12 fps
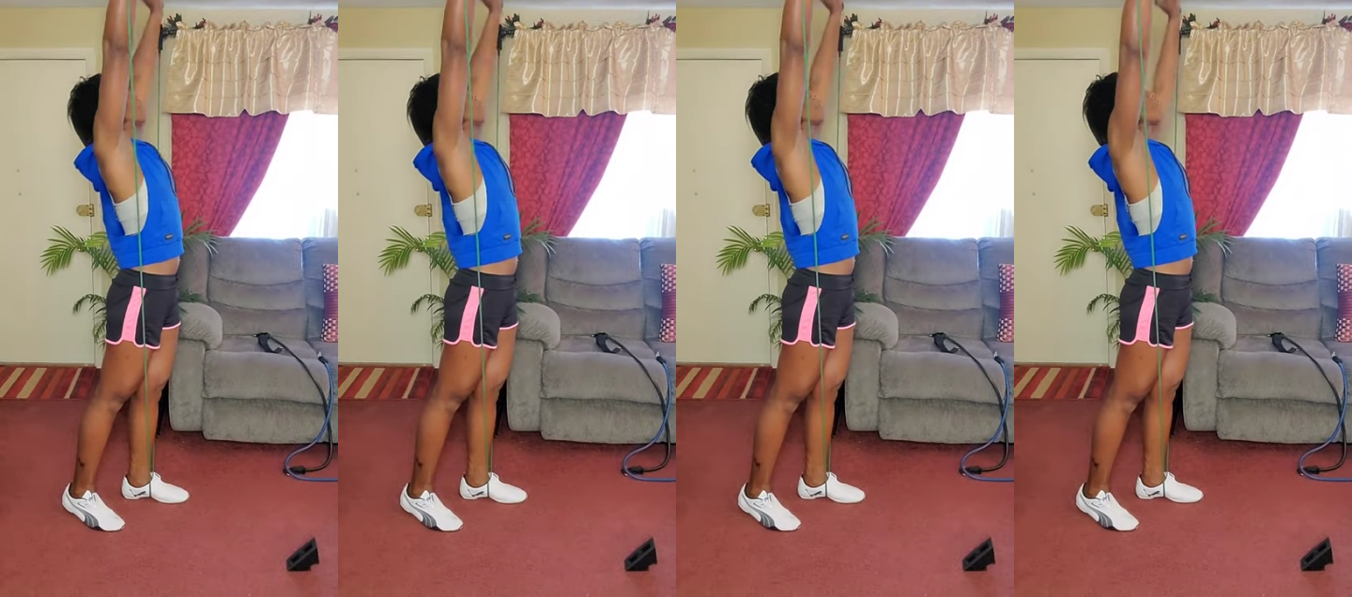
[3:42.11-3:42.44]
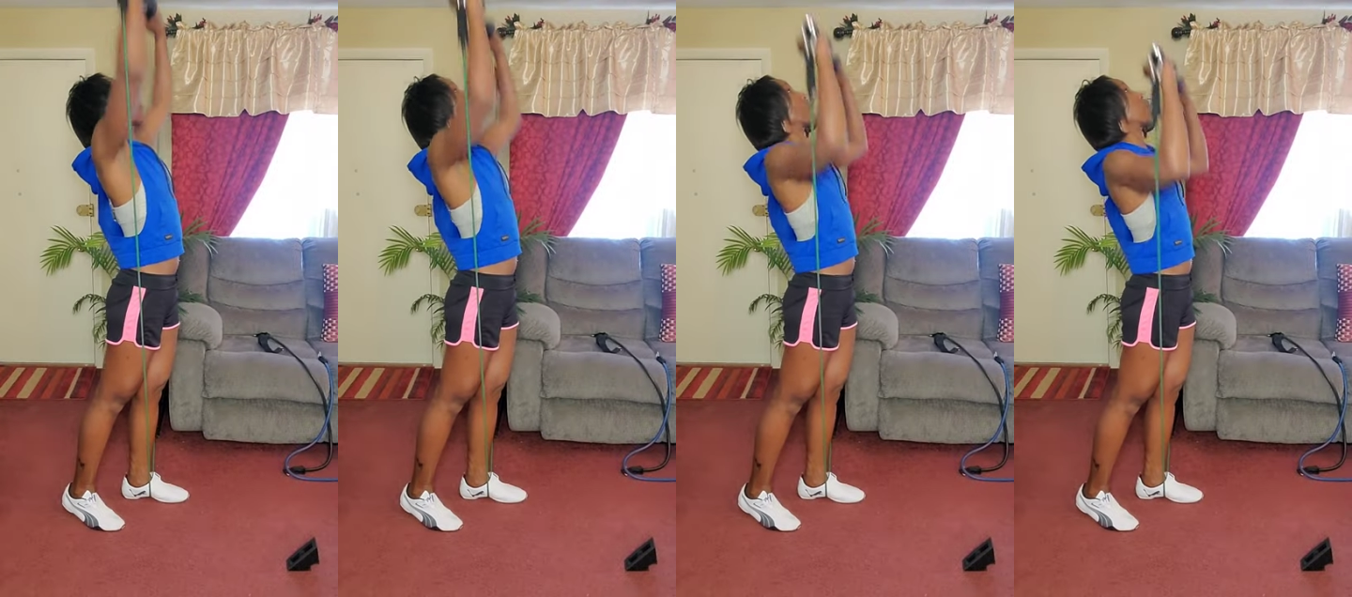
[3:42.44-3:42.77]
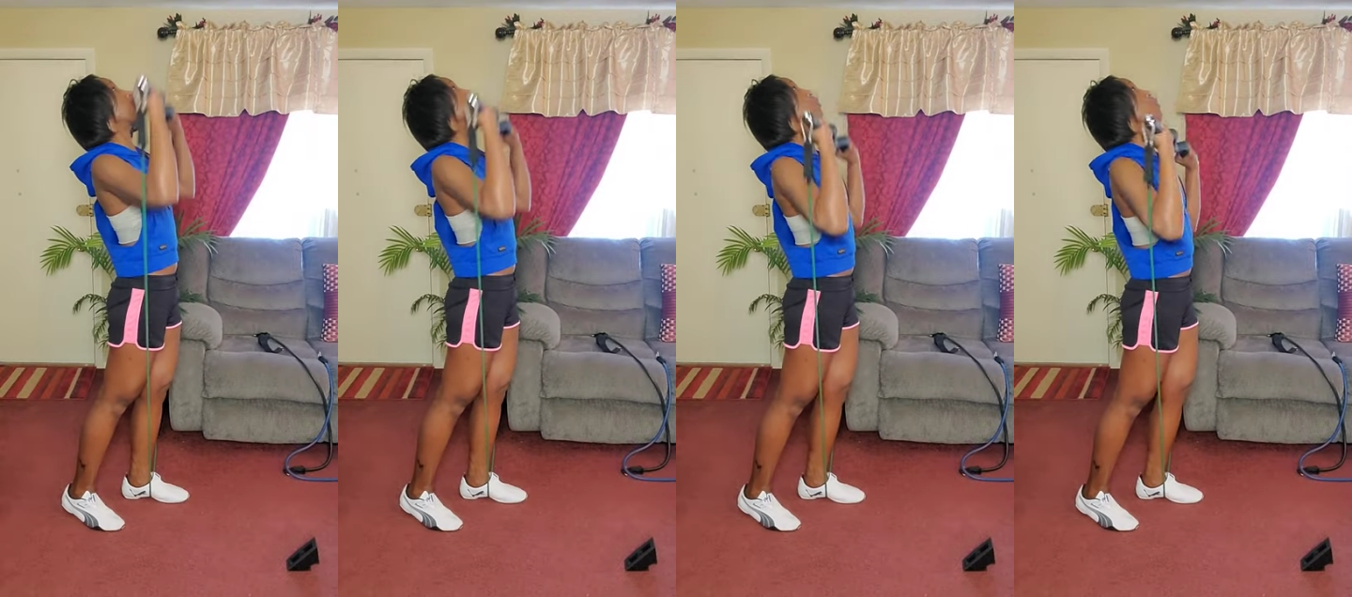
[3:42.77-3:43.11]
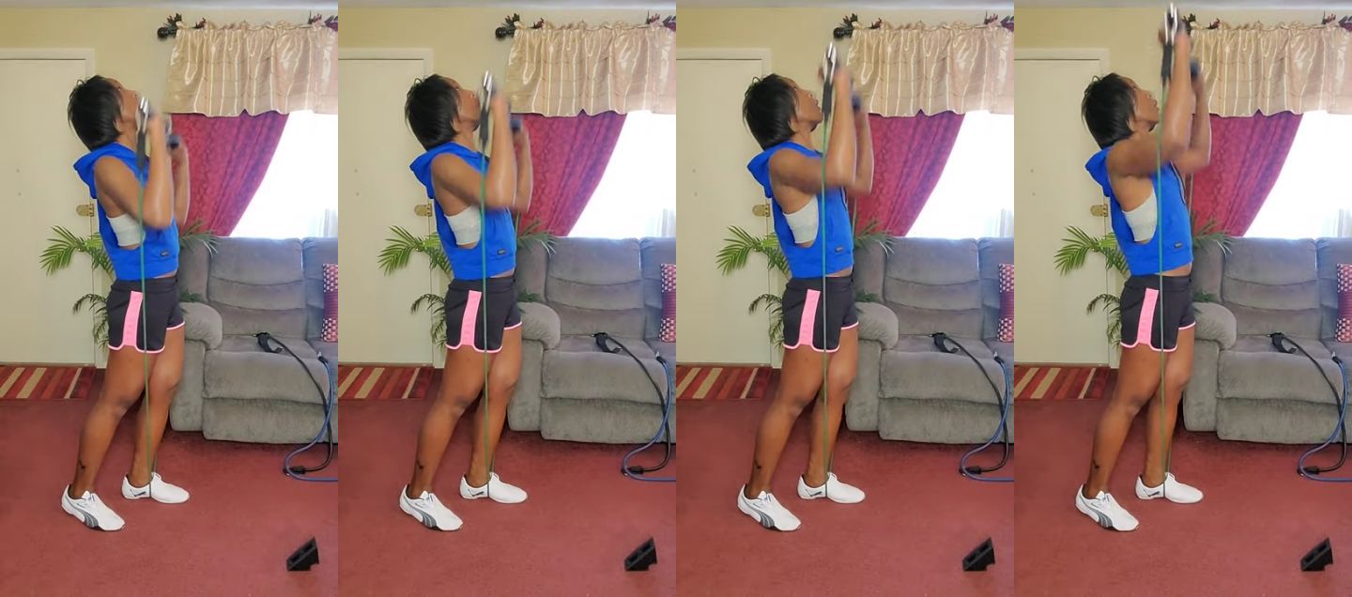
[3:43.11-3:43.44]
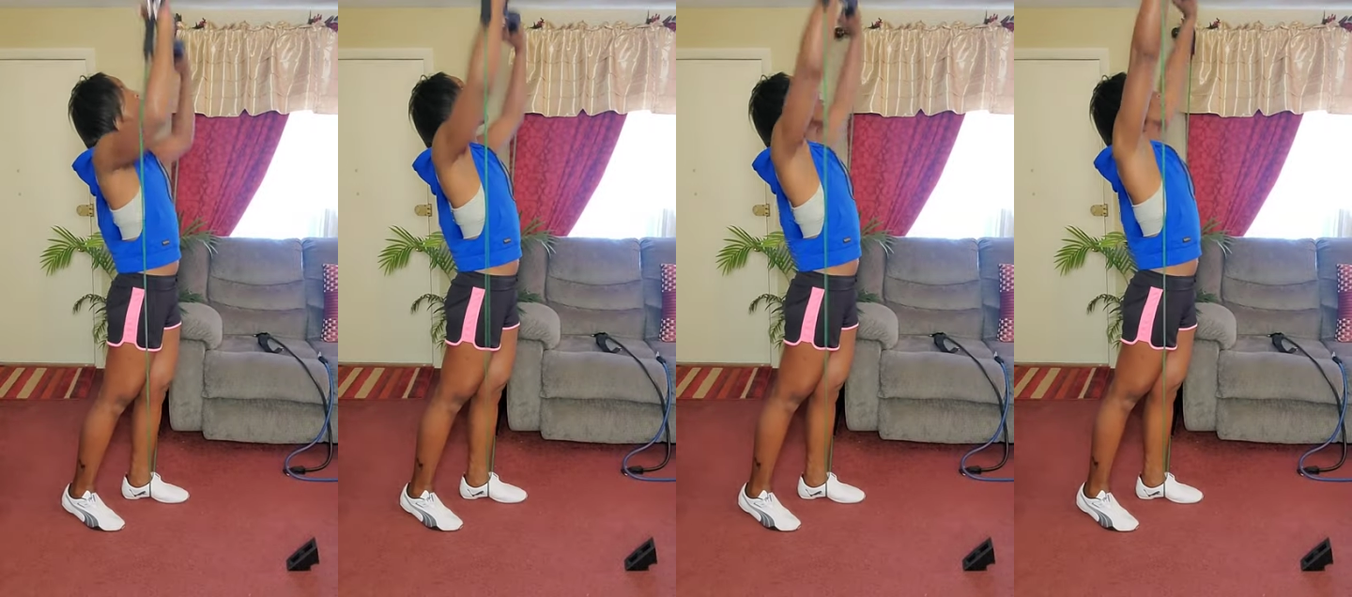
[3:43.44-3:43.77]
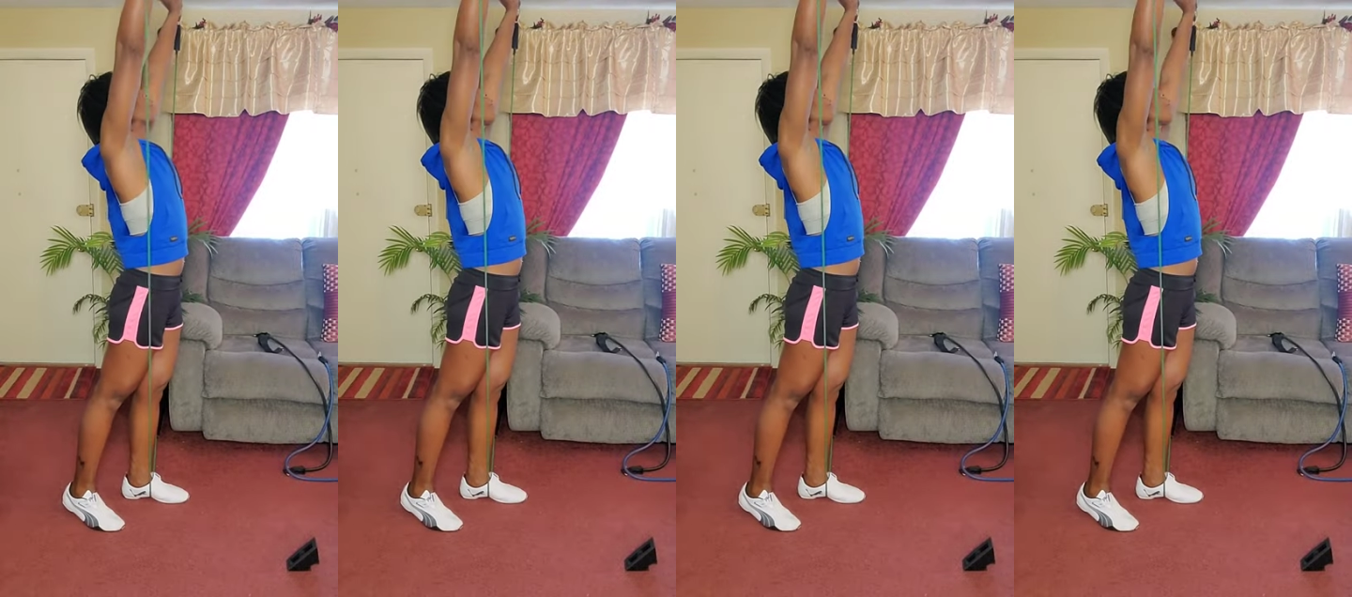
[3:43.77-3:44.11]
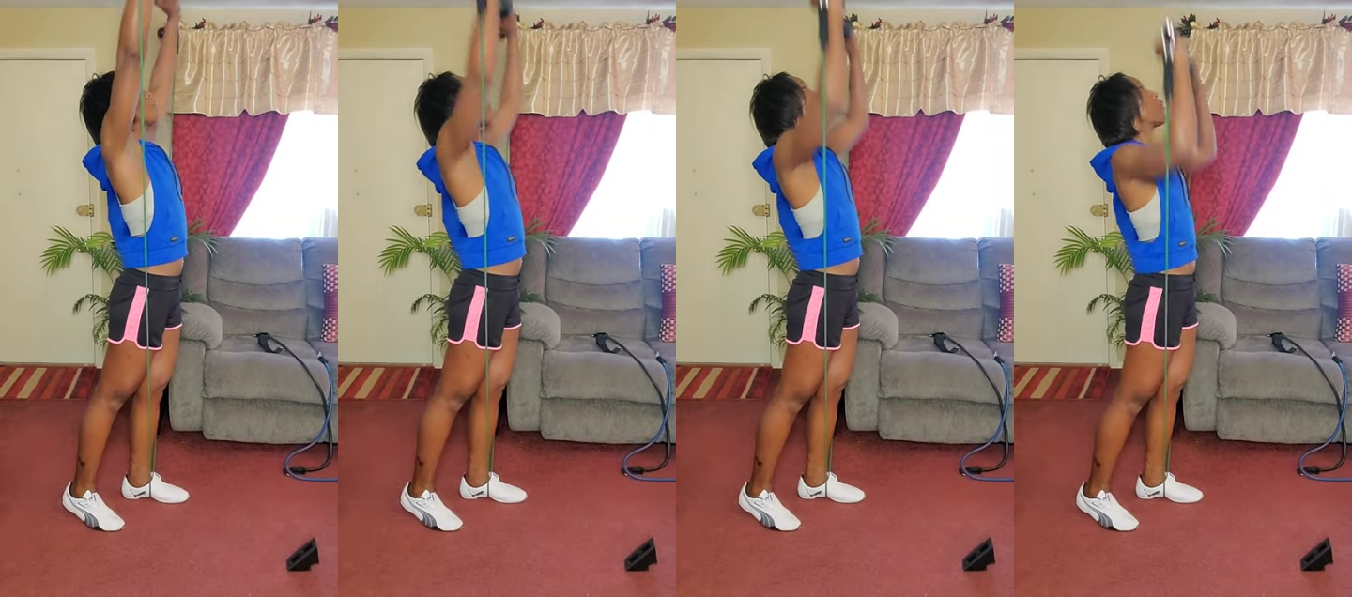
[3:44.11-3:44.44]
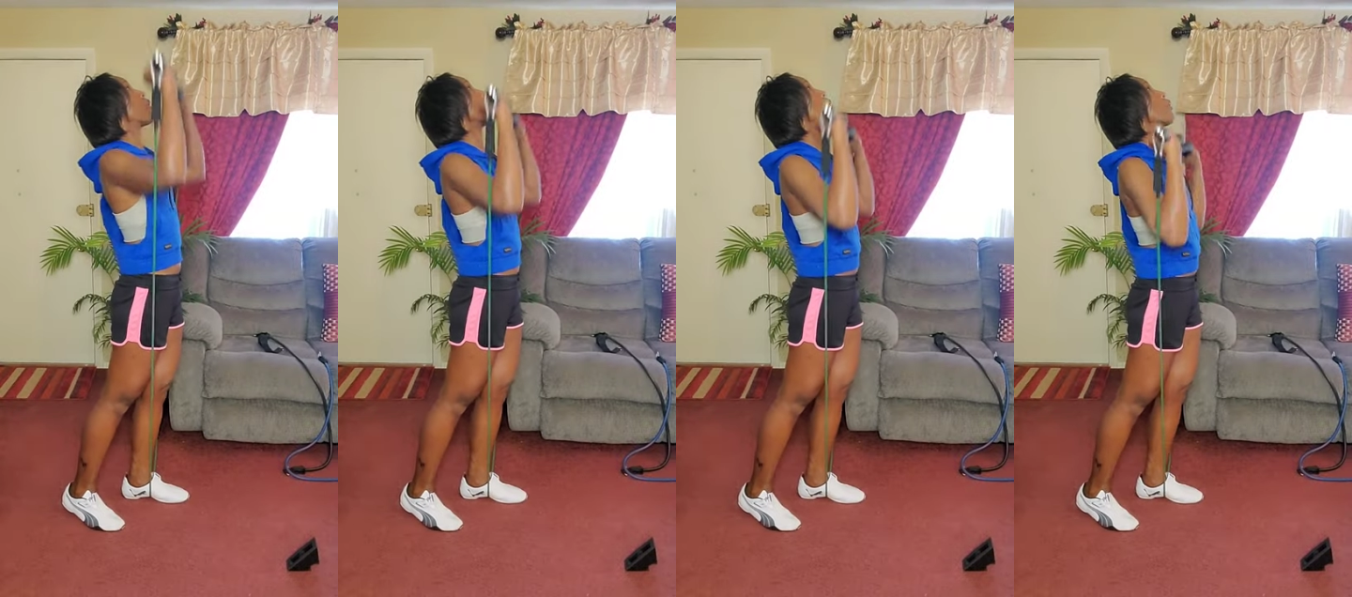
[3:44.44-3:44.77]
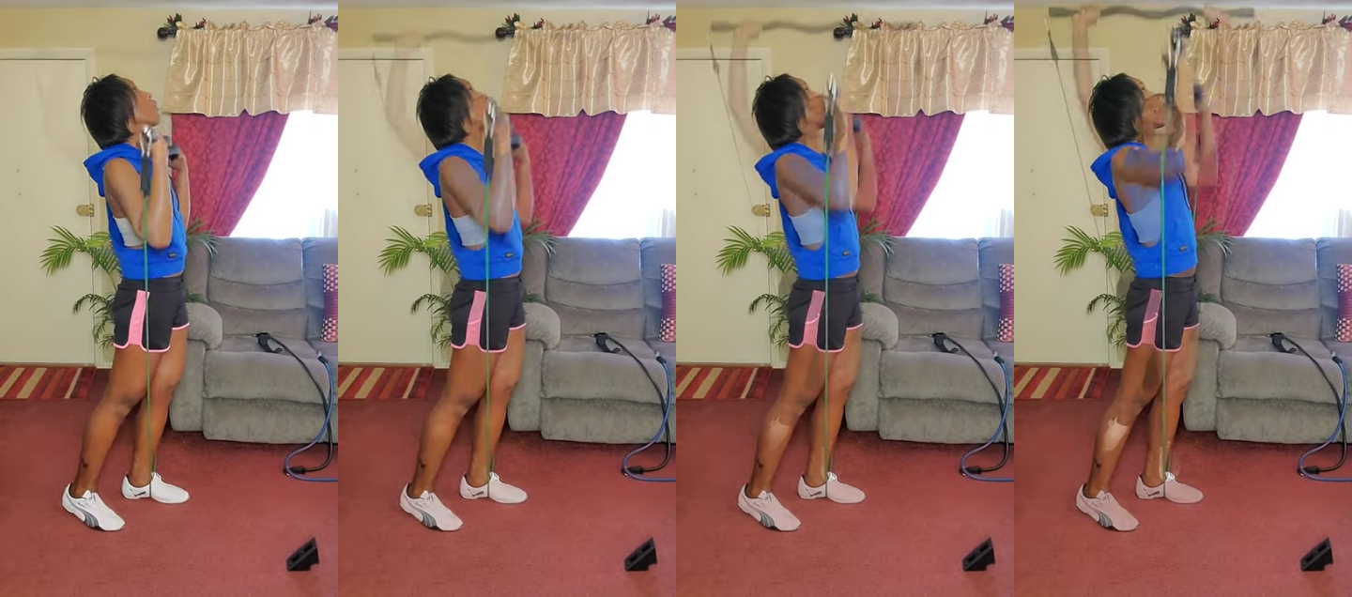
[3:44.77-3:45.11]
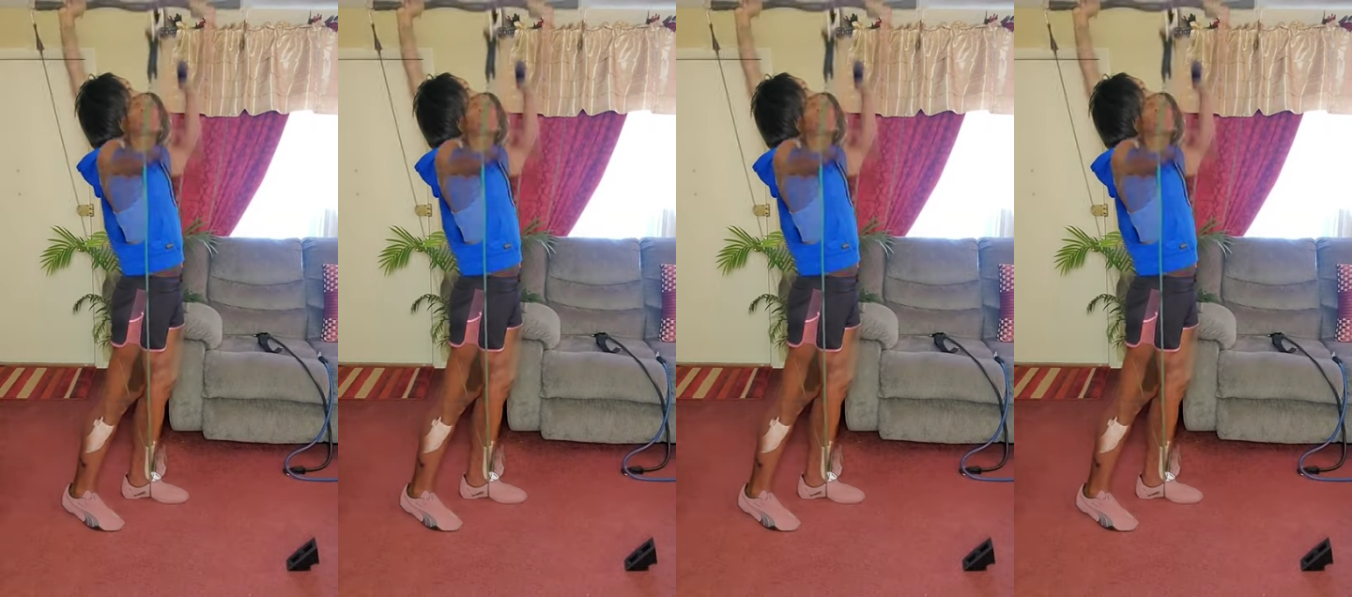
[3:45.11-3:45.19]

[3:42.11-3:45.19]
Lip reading: (no speaker visible)